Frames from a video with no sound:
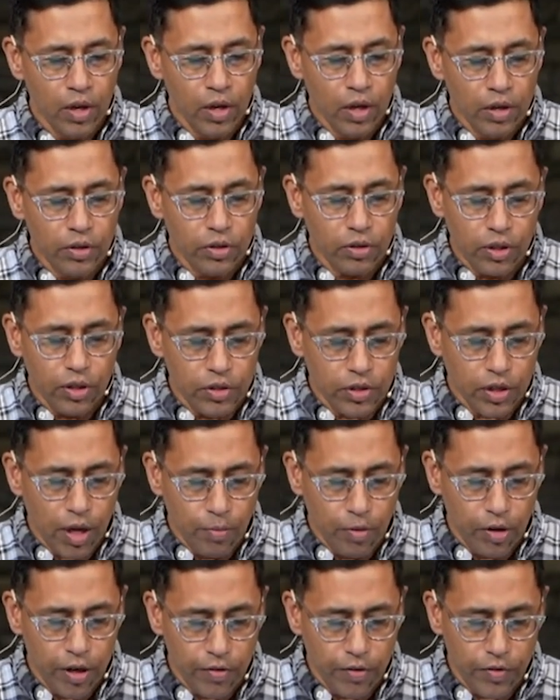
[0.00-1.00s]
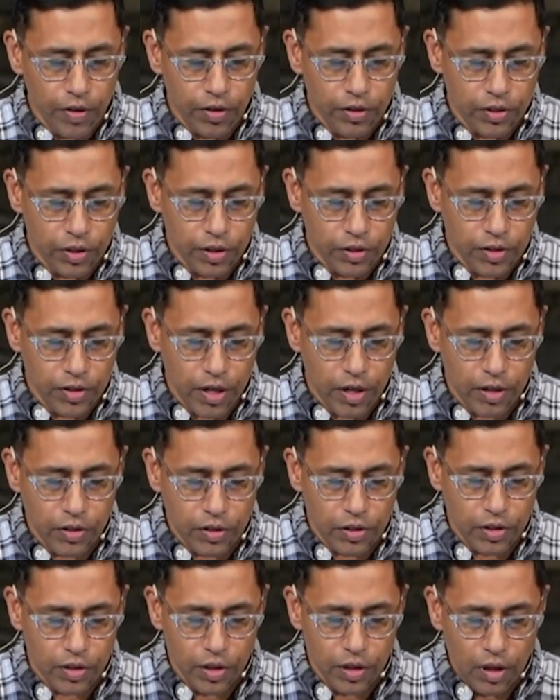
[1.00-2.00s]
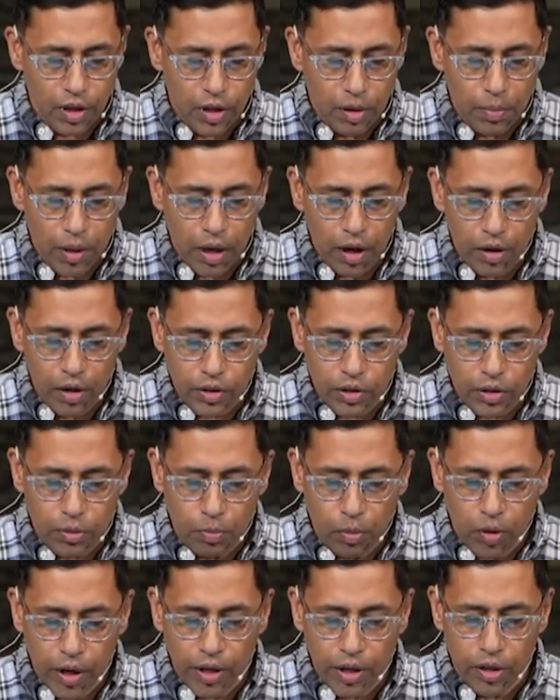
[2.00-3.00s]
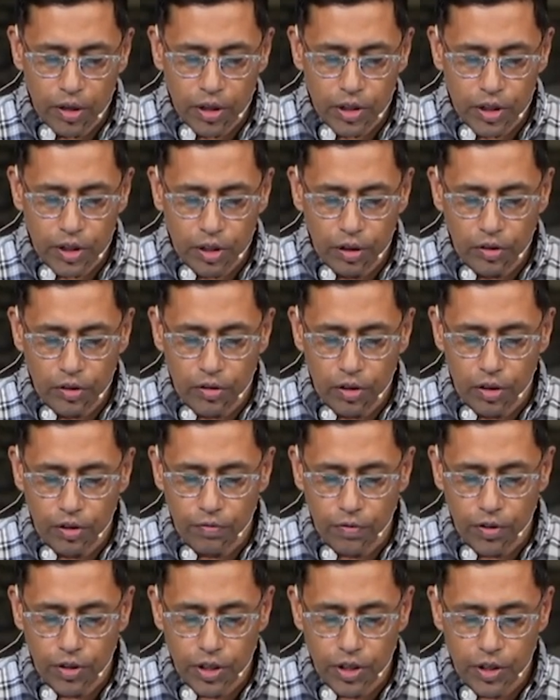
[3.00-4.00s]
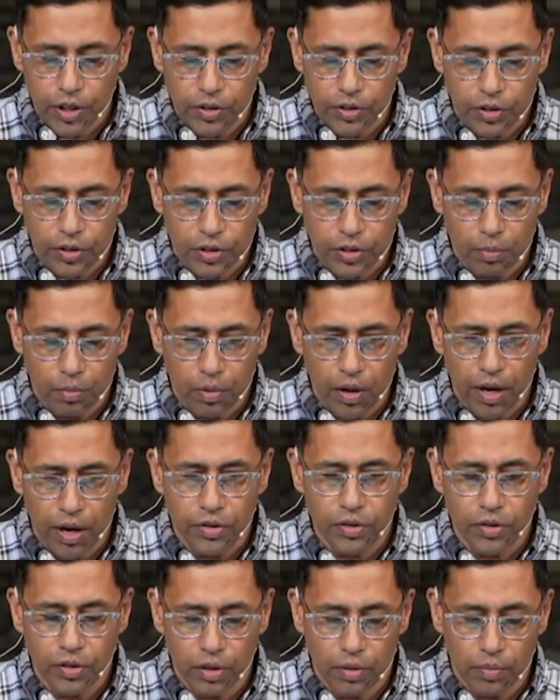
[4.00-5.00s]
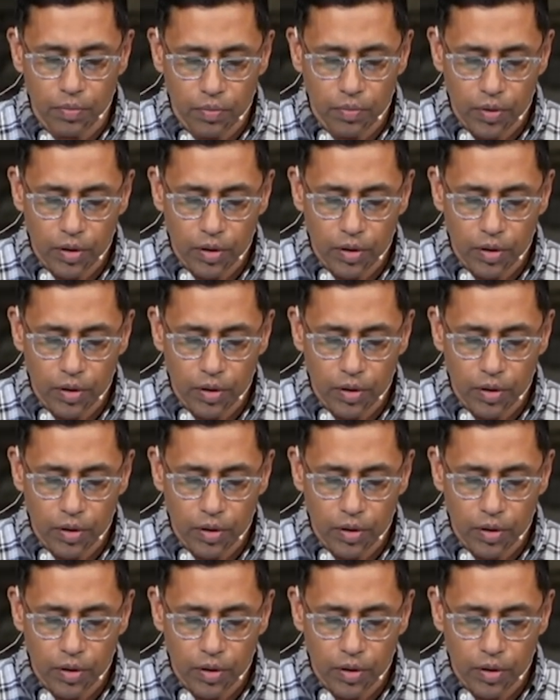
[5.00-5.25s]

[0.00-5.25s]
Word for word: So, the summary of this is this Parents, bring your children for Jesus to bless them